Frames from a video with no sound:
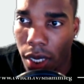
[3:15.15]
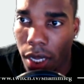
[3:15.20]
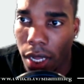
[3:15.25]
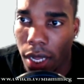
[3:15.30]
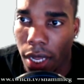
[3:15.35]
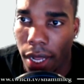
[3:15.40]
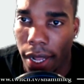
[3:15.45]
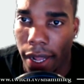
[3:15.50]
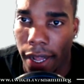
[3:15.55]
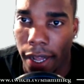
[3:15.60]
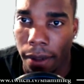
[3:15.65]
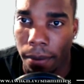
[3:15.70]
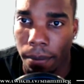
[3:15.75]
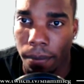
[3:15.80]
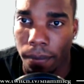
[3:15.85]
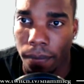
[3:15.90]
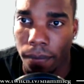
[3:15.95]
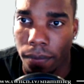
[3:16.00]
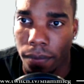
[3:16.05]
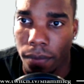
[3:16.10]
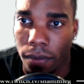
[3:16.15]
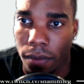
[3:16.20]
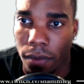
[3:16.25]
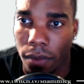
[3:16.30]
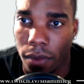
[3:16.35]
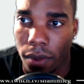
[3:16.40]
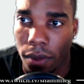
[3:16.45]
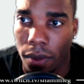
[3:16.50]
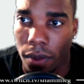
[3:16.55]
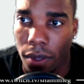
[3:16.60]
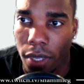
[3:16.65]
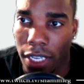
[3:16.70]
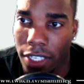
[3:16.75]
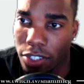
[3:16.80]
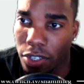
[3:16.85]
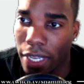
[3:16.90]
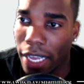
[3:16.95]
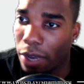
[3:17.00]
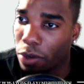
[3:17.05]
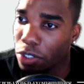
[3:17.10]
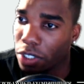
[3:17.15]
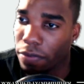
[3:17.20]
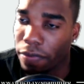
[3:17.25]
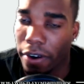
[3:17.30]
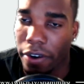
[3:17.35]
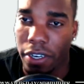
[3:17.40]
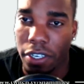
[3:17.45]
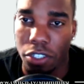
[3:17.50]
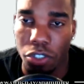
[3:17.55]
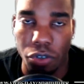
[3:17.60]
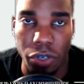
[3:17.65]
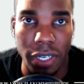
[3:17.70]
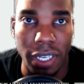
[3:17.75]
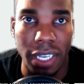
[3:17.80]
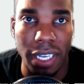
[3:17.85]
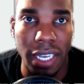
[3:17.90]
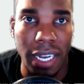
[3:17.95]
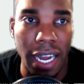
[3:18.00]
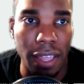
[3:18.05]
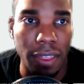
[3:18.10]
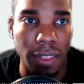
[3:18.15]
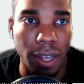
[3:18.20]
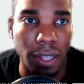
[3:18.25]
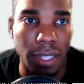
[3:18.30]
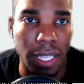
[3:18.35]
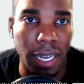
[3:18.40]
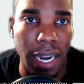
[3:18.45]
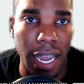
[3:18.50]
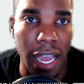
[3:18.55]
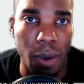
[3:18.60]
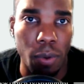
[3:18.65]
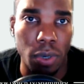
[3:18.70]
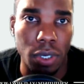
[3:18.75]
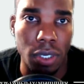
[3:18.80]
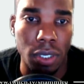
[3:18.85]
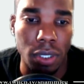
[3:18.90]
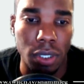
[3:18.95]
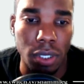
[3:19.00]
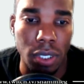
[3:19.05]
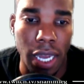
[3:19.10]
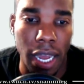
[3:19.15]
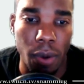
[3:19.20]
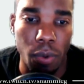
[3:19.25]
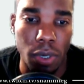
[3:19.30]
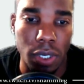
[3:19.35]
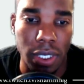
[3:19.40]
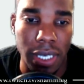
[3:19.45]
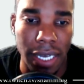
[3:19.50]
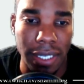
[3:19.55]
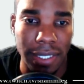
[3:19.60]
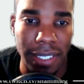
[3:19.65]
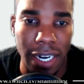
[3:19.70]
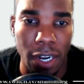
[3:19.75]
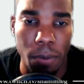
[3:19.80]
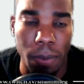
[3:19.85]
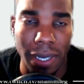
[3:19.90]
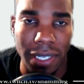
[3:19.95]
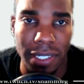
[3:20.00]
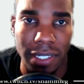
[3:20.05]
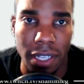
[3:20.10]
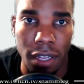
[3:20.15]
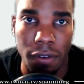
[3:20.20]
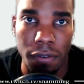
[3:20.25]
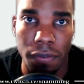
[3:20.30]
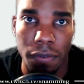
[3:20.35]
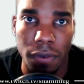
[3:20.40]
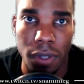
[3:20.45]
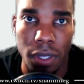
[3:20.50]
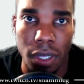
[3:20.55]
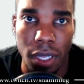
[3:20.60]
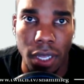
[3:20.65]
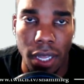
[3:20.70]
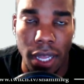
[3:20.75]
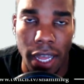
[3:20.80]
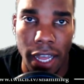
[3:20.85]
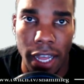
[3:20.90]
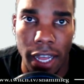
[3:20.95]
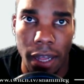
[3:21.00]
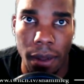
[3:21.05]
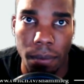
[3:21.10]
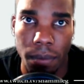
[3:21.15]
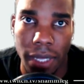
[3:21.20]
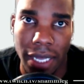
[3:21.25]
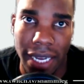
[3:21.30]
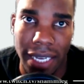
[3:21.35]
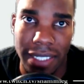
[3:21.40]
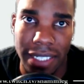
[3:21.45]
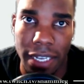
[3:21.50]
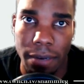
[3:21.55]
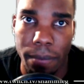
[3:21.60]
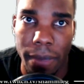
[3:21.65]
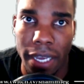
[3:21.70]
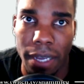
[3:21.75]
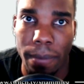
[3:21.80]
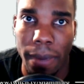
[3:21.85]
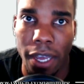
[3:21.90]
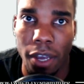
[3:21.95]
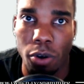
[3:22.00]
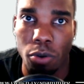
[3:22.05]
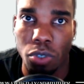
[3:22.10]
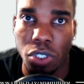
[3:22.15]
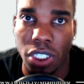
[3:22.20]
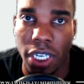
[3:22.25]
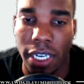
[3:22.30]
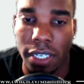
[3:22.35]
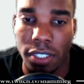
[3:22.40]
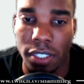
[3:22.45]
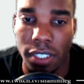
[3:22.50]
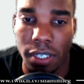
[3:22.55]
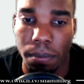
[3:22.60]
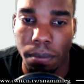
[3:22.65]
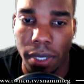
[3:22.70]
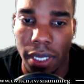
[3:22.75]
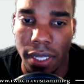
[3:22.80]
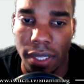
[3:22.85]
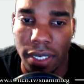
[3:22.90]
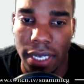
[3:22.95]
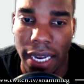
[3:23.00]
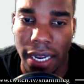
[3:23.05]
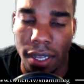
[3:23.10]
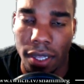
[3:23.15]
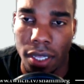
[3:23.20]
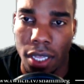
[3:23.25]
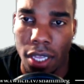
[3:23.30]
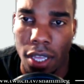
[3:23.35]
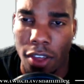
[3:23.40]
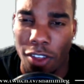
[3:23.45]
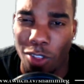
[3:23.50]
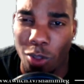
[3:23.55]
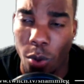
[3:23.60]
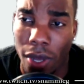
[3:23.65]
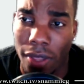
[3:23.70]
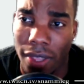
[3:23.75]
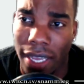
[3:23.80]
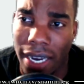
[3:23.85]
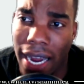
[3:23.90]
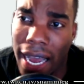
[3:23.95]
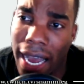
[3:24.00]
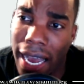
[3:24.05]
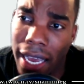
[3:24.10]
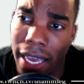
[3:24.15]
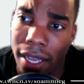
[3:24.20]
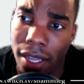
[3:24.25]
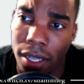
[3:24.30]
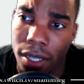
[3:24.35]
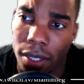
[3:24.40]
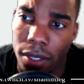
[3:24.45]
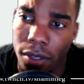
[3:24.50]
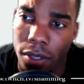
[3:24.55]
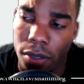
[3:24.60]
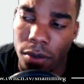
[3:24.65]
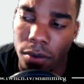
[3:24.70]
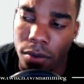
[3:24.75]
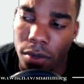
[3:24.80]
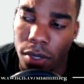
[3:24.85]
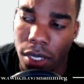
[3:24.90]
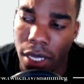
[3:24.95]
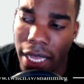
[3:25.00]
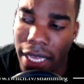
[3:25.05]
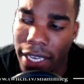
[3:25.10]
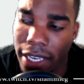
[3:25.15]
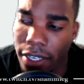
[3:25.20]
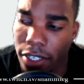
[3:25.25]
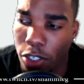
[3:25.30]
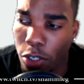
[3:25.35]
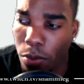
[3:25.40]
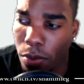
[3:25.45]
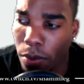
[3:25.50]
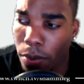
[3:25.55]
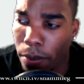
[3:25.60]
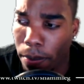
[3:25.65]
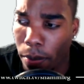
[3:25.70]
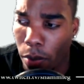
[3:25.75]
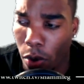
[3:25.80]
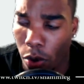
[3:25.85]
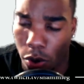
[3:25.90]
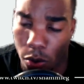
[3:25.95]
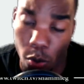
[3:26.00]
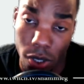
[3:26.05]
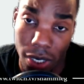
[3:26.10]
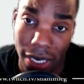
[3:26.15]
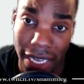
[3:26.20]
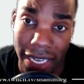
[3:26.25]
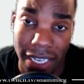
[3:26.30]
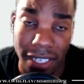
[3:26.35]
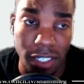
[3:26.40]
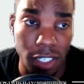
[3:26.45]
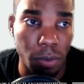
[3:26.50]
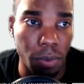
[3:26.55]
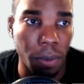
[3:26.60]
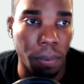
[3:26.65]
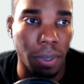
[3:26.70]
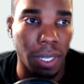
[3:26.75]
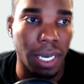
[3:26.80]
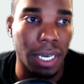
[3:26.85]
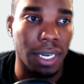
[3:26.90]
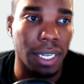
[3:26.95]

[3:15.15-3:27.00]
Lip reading: And so yeah, it was just very intriguing, and I thought that I would test it out myself. Like I said, make my own changes and play the deck the way that I like it to be, or would like it to be played.